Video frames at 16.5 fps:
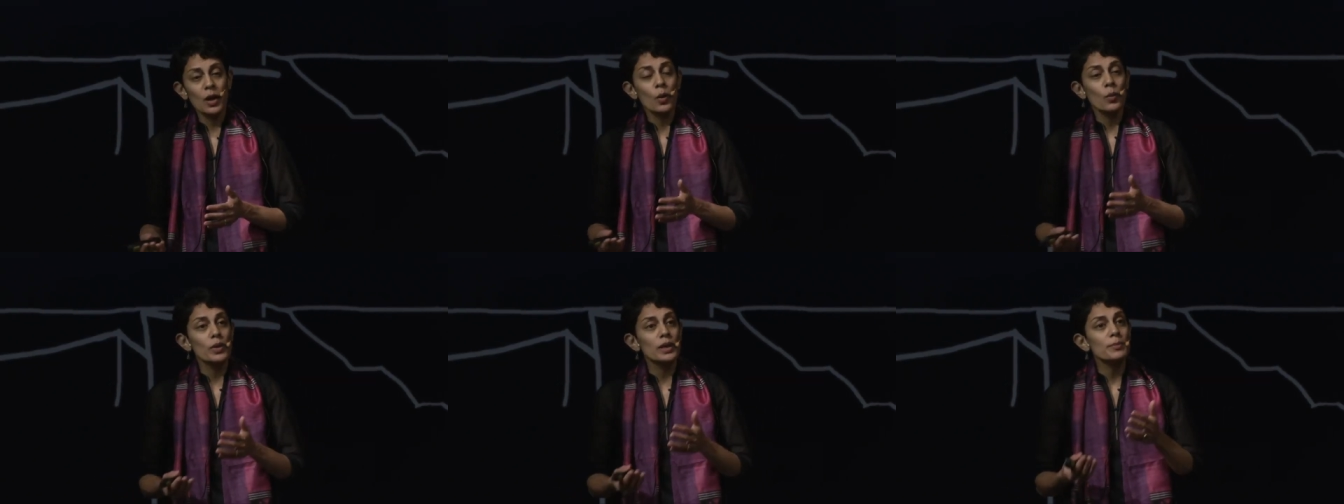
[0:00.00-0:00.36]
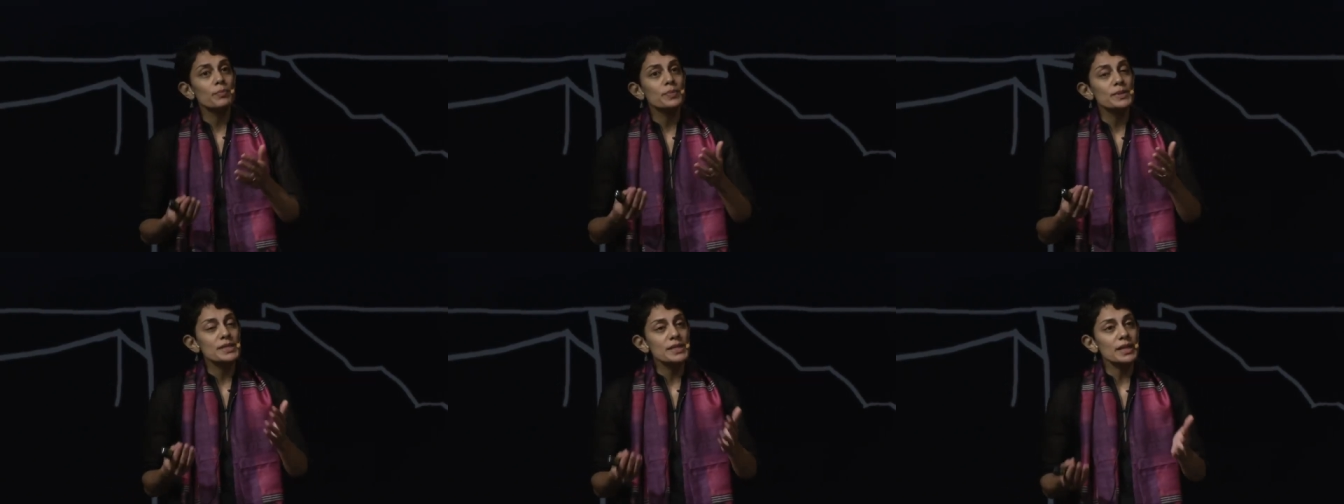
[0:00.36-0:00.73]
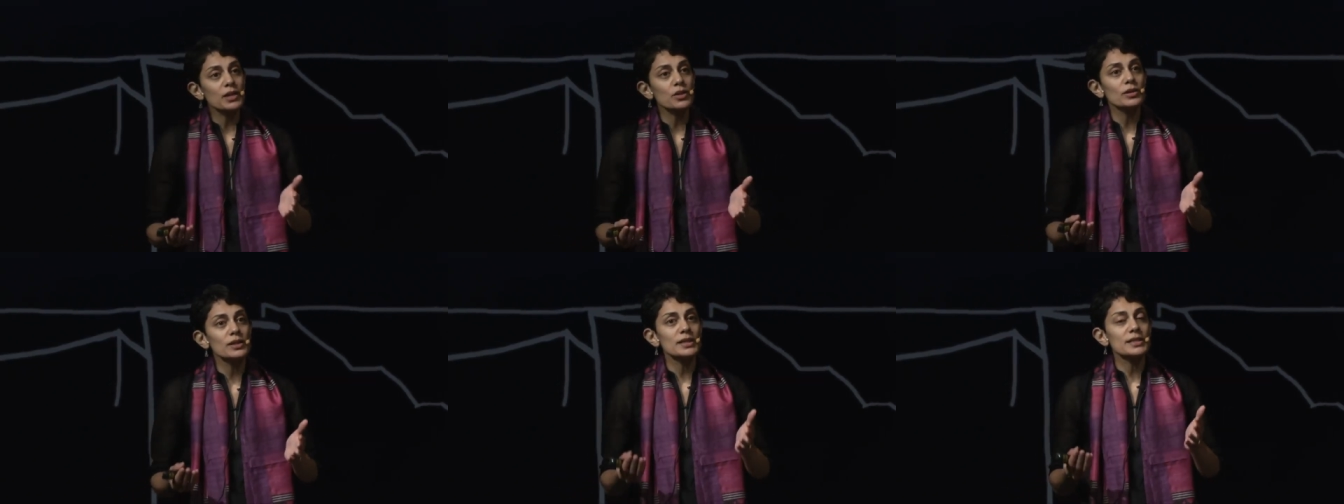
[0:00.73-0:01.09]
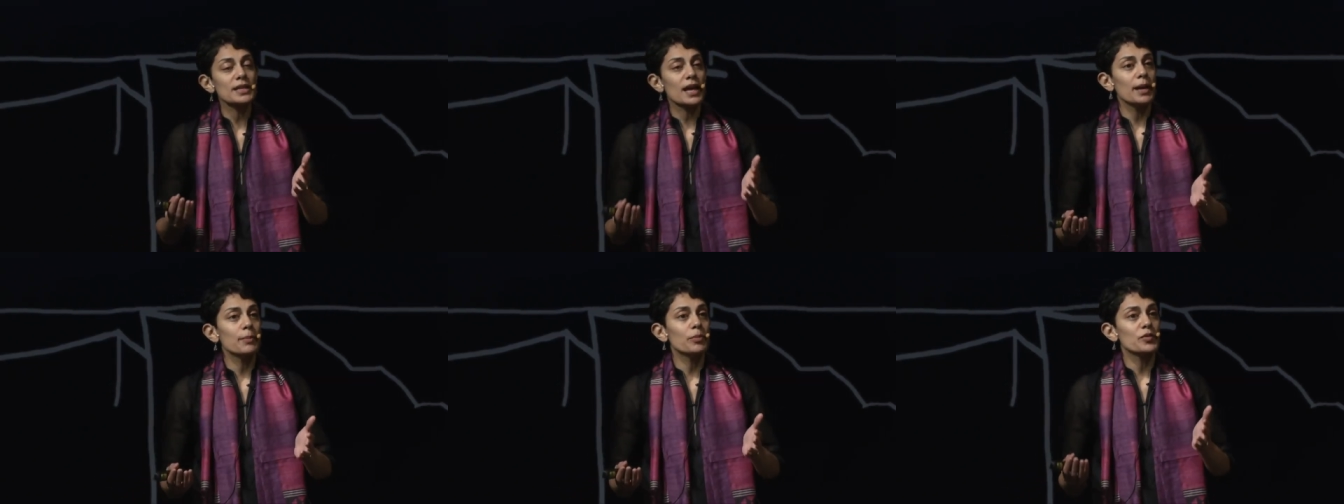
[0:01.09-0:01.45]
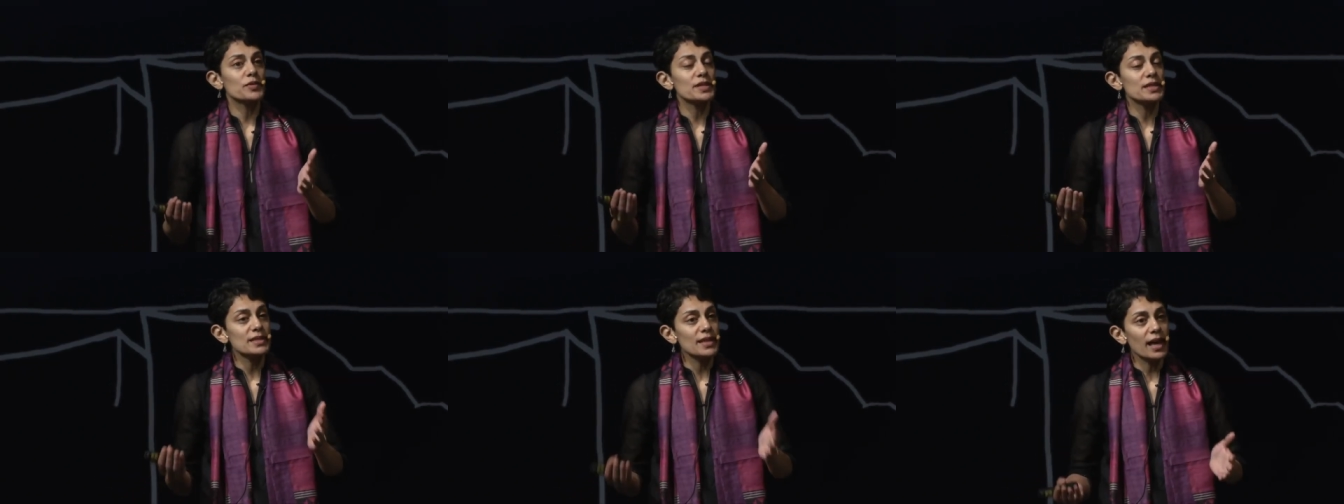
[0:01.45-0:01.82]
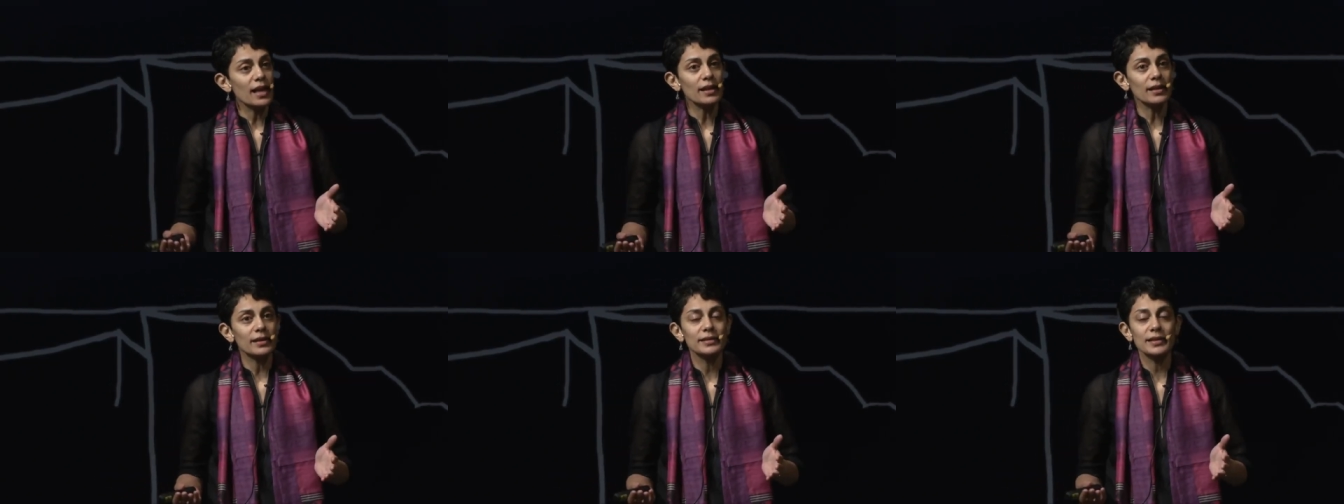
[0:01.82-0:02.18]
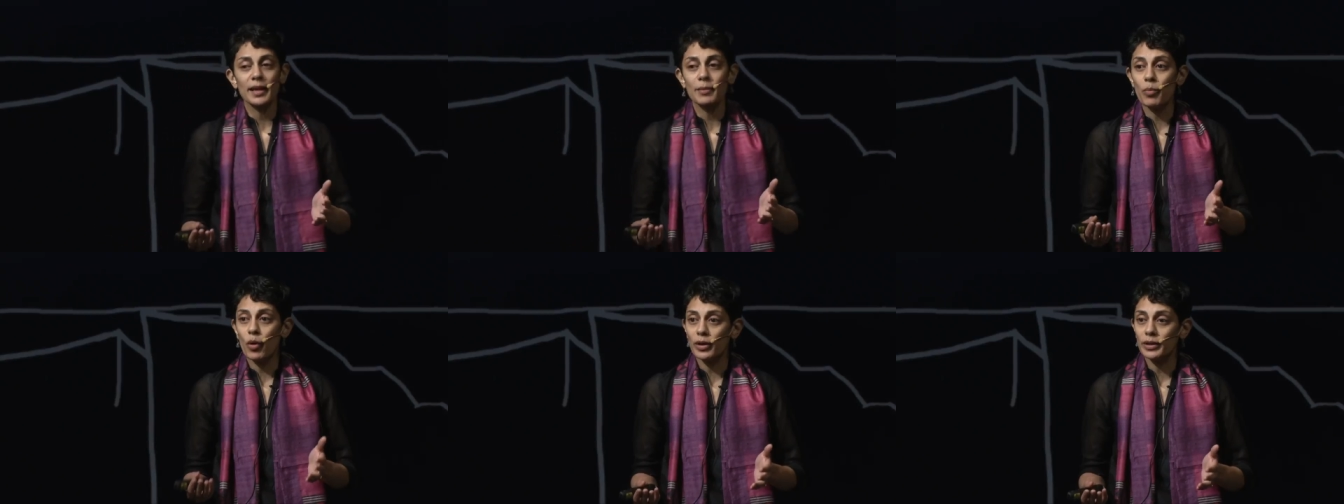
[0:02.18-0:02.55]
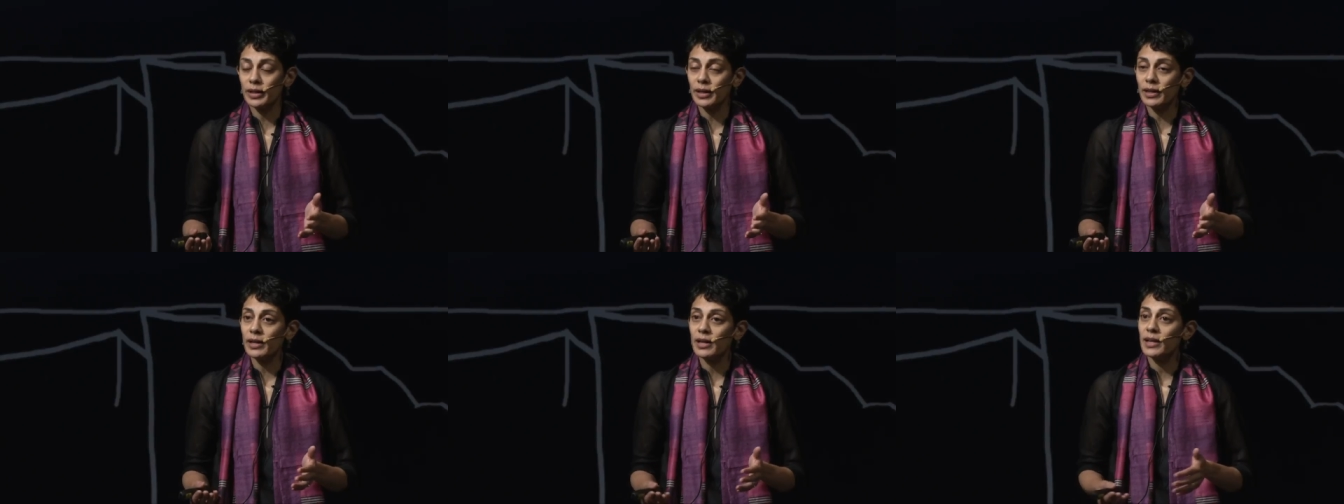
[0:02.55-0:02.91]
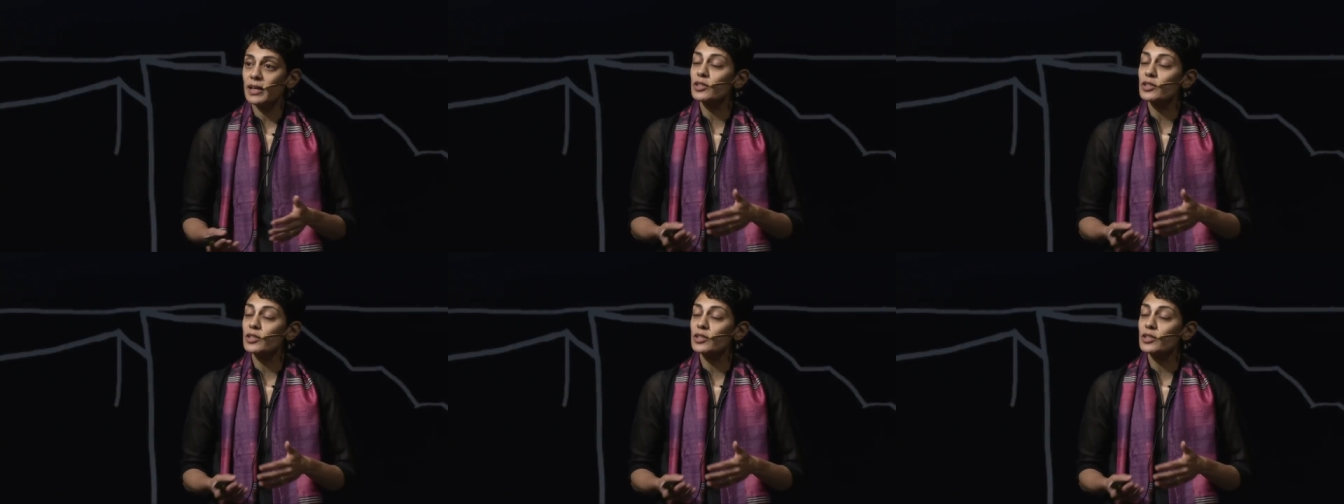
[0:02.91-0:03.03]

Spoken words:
where a particular type of cell in their body